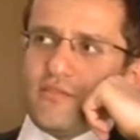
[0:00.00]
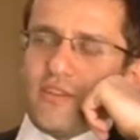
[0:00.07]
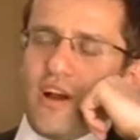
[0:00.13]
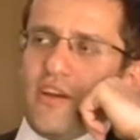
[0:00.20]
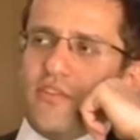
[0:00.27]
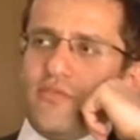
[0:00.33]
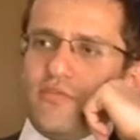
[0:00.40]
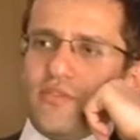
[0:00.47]

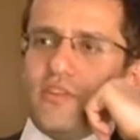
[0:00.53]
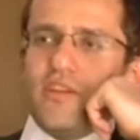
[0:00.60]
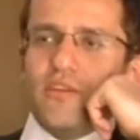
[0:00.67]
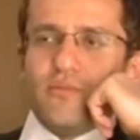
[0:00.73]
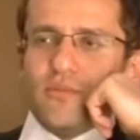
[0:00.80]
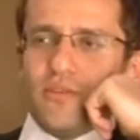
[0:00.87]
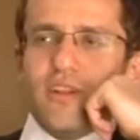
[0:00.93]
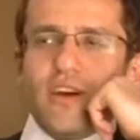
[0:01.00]
I really
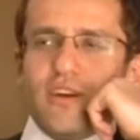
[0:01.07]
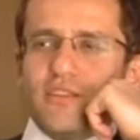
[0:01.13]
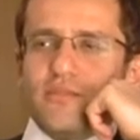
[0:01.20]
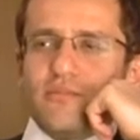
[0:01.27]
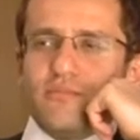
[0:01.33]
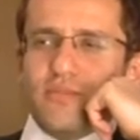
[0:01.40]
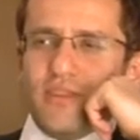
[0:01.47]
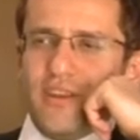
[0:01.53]
would like to
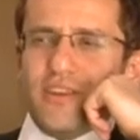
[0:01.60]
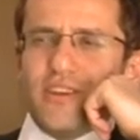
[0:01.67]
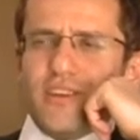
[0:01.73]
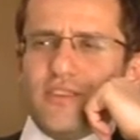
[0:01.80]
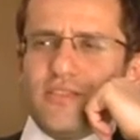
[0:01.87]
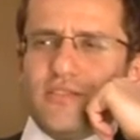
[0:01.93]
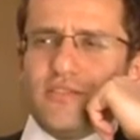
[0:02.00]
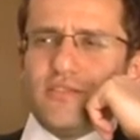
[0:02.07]
play
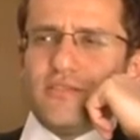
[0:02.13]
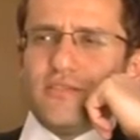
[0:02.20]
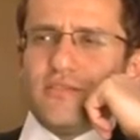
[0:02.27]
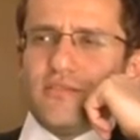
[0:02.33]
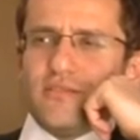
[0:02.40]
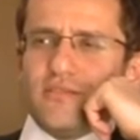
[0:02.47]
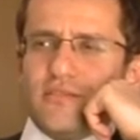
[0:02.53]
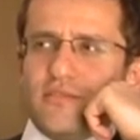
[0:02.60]
against
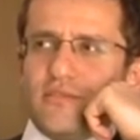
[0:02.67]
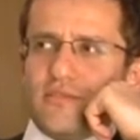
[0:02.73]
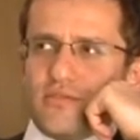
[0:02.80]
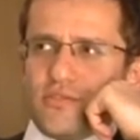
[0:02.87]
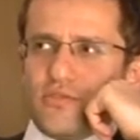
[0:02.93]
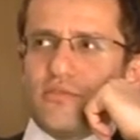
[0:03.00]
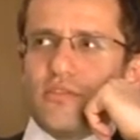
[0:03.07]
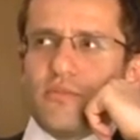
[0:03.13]
a
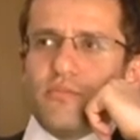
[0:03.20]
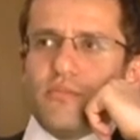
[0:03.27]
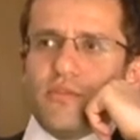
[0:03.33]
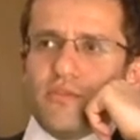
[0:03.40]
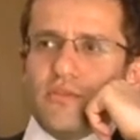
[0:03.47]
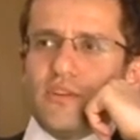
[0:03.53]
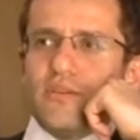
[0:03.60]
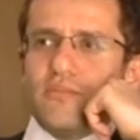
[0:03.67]
strong
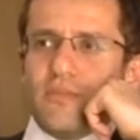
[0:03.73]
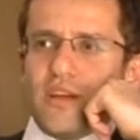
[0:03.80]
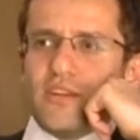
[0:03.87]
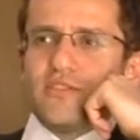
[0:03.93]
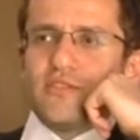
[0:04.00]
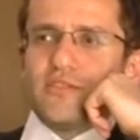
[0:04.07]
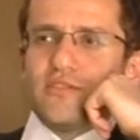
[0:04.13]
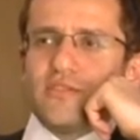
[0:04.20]
opponent in the
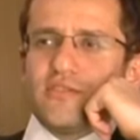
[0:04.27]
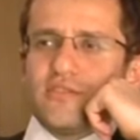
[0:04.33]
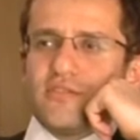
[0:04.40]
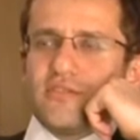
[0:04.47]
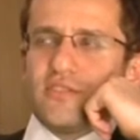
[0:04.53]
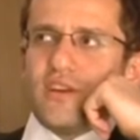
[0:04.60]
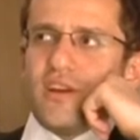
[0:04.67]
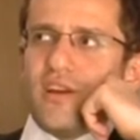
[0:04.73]
match,
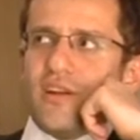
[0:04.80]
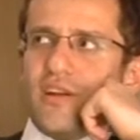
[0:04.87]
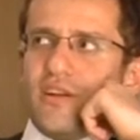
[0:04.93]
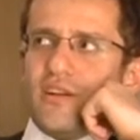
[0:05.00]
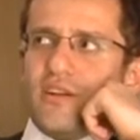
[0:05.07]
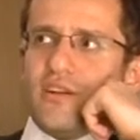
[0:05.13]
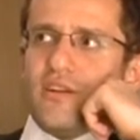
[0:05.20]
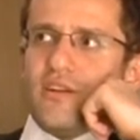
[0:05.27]
because
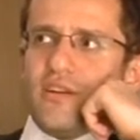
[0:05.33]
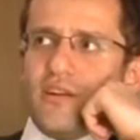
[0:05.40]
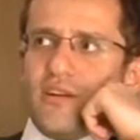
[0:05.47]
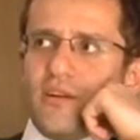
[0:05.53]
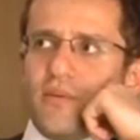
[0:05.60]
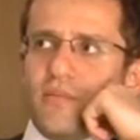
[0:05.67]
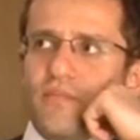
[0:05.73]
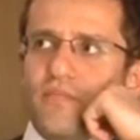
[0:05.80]

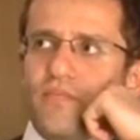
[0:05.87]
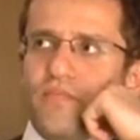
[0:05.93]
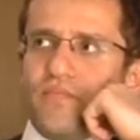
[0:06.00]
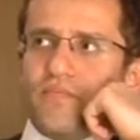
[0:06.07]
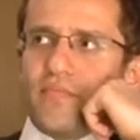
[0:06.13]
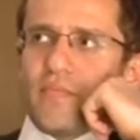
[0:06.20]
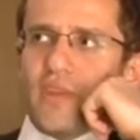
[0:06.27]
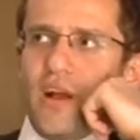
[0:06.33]

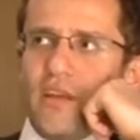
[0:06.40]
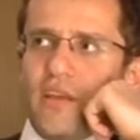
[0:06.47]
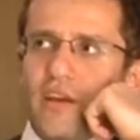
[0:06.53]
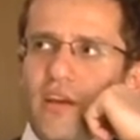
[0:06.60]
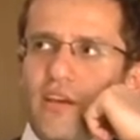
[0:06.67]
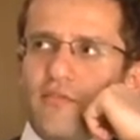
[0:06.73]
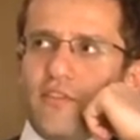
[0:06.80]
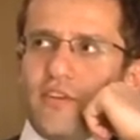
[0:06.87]

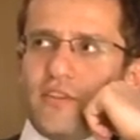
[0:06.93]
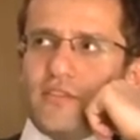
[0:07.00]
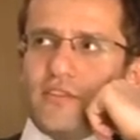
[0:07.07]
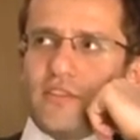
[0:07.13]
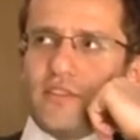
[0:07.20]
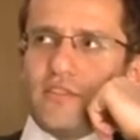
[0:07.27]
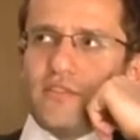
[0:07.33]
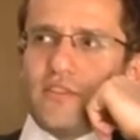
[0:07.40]
I felt
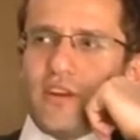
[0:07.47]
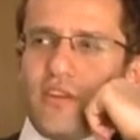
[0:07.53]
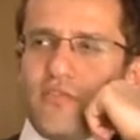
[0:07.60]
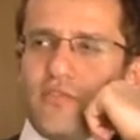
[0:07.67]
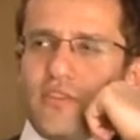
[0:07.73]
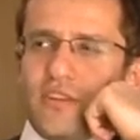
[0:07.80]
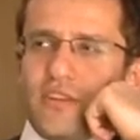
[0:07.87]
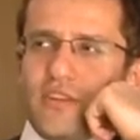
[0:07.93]
that I
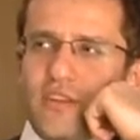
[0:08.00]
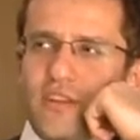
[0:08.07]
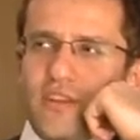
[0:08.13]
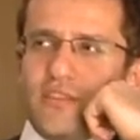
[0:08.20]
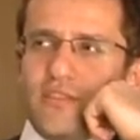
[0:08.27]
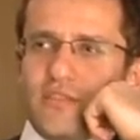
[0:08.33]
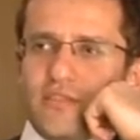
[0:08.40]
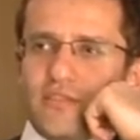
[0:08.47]
really
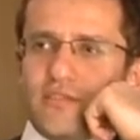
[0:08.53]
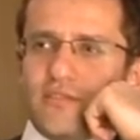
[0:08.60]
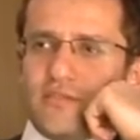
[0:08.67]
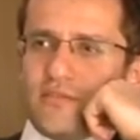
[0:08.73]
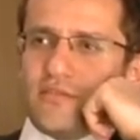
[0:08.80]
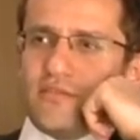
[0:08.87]
need this.